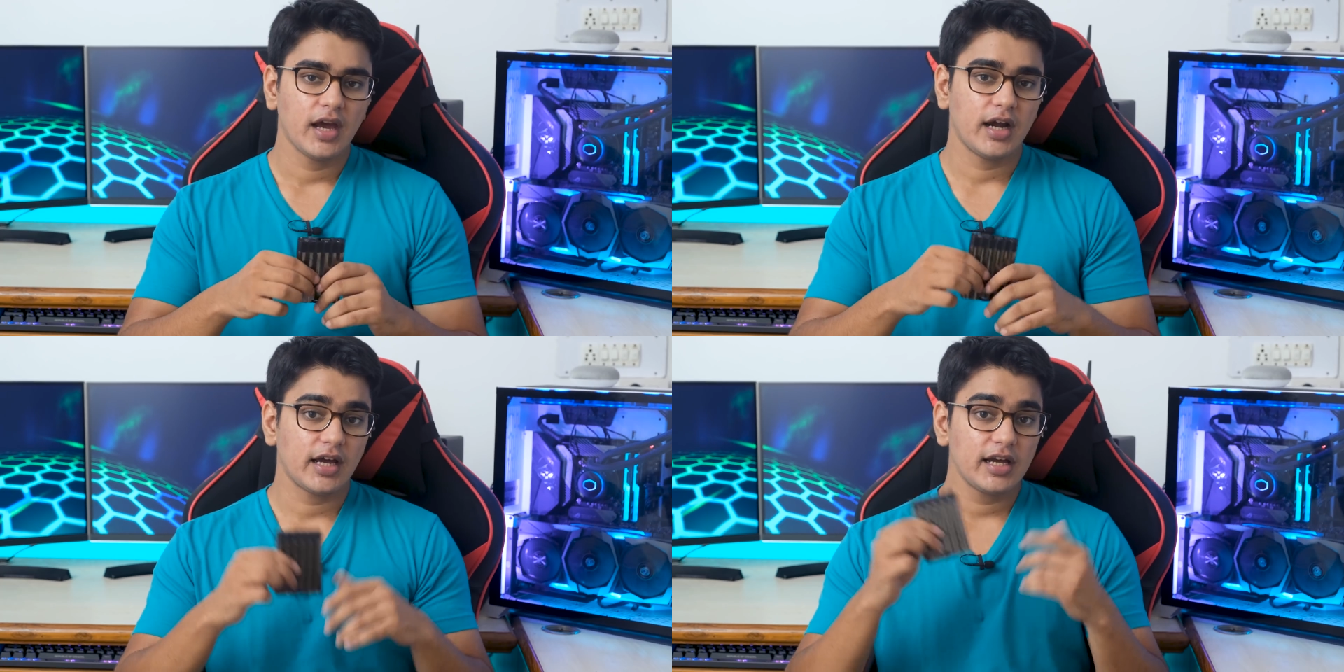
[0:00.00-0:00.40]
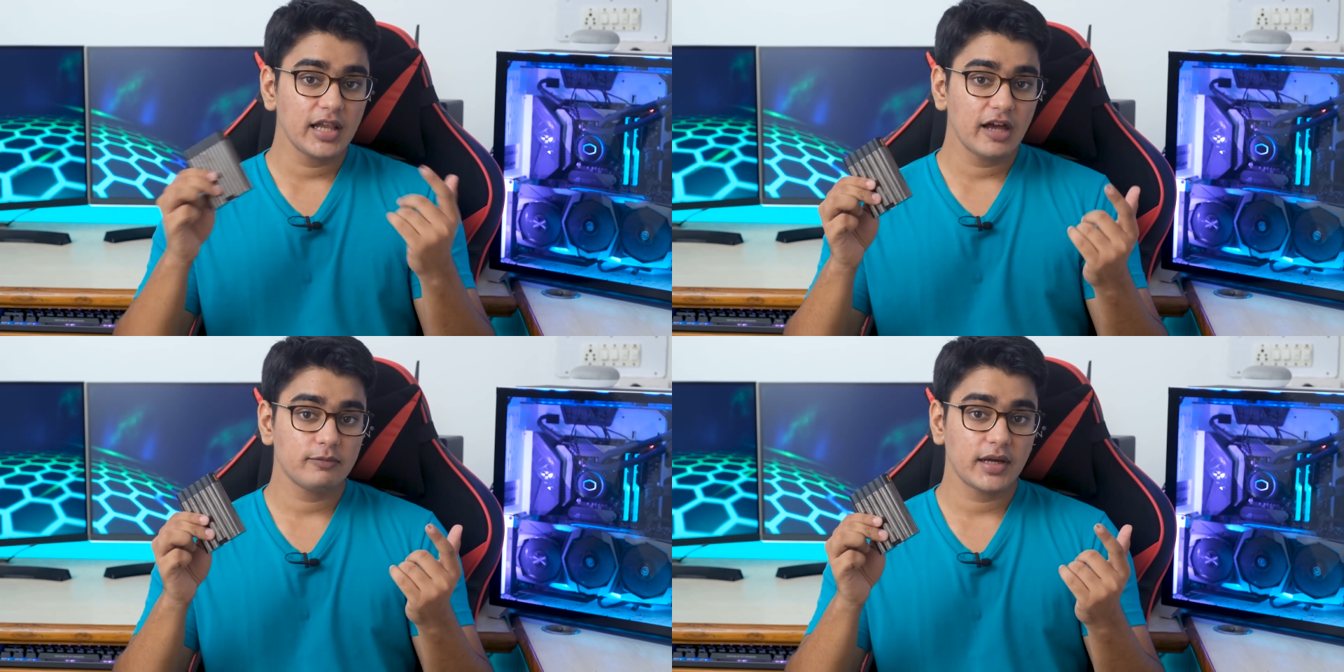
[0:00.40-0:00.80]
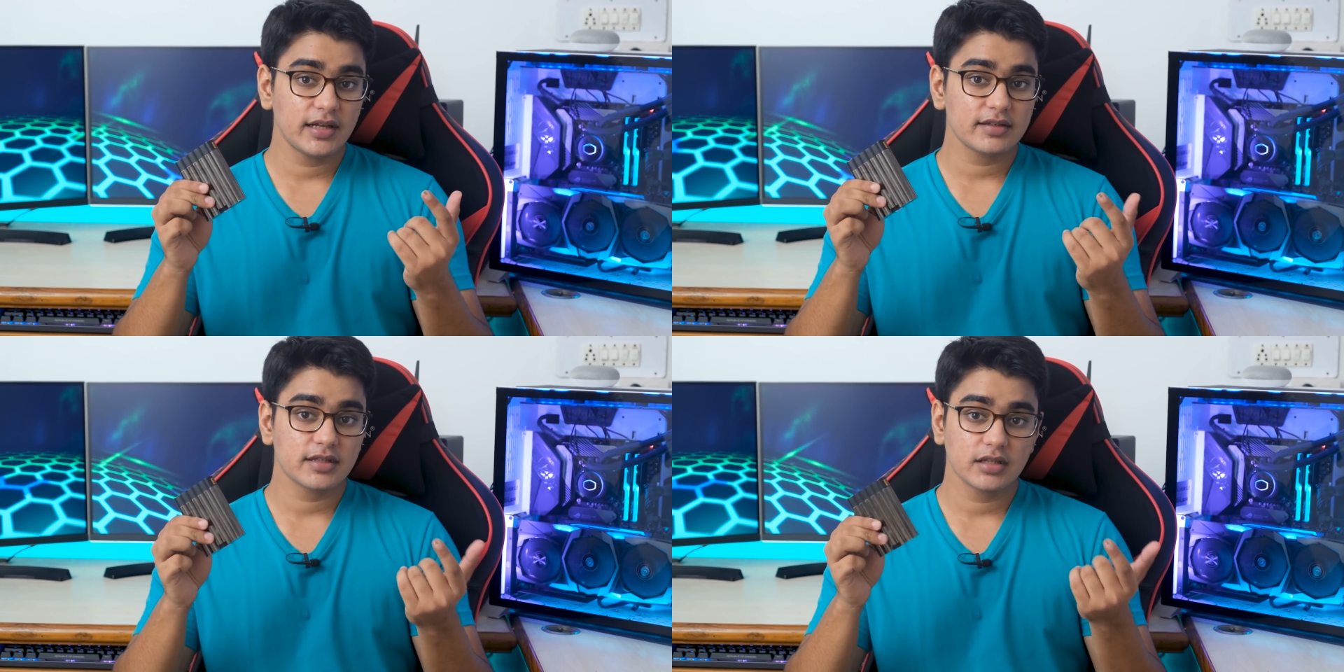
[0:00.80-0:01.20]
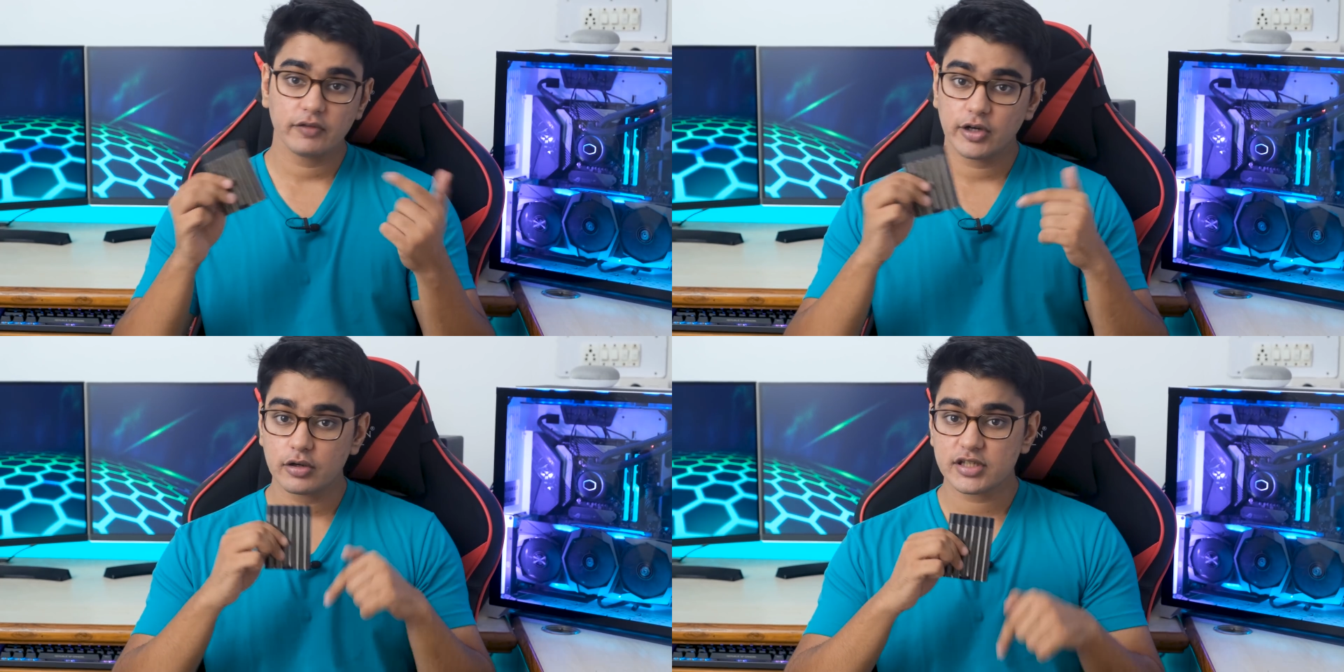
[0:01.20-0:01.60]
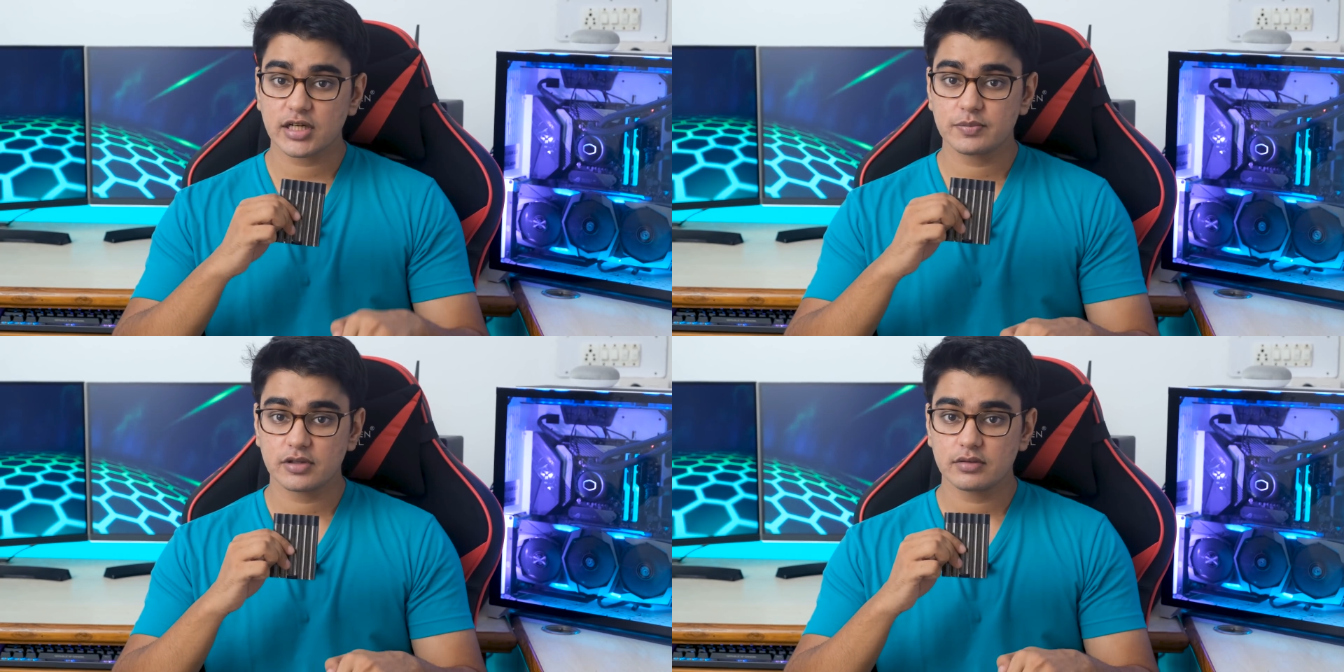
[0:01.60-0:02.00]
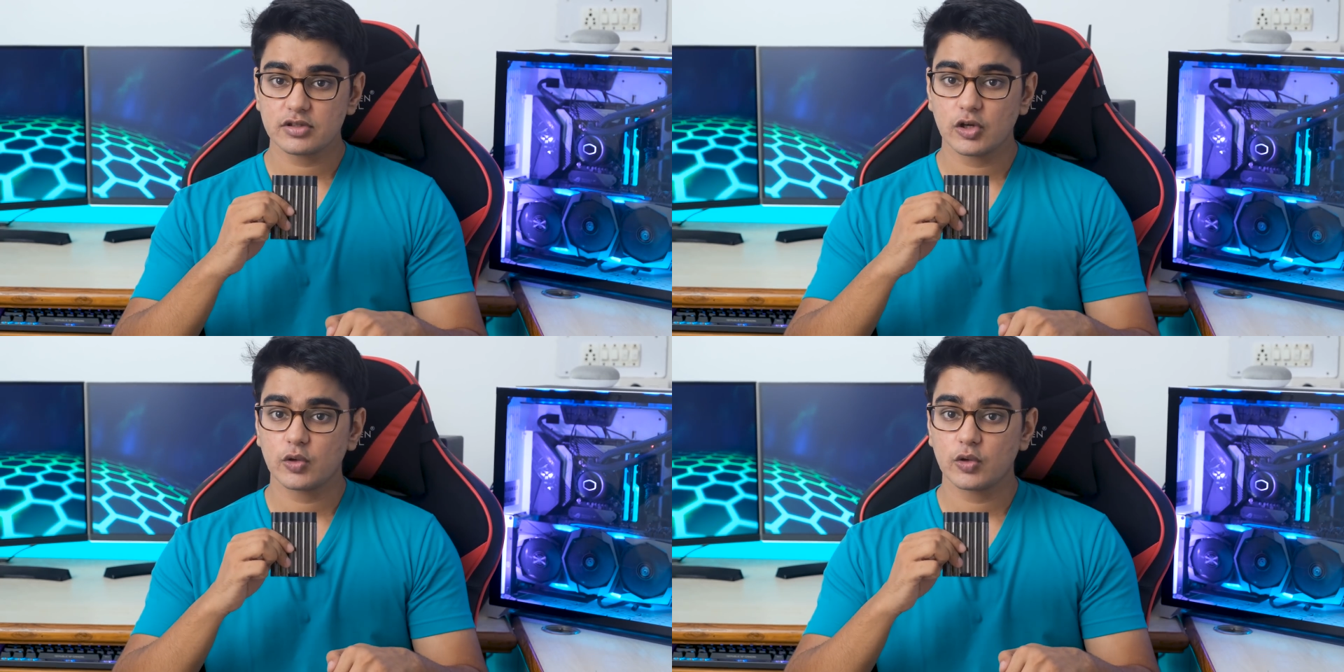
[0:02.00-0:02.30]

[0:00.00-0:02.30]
And I'll have my links in the video description so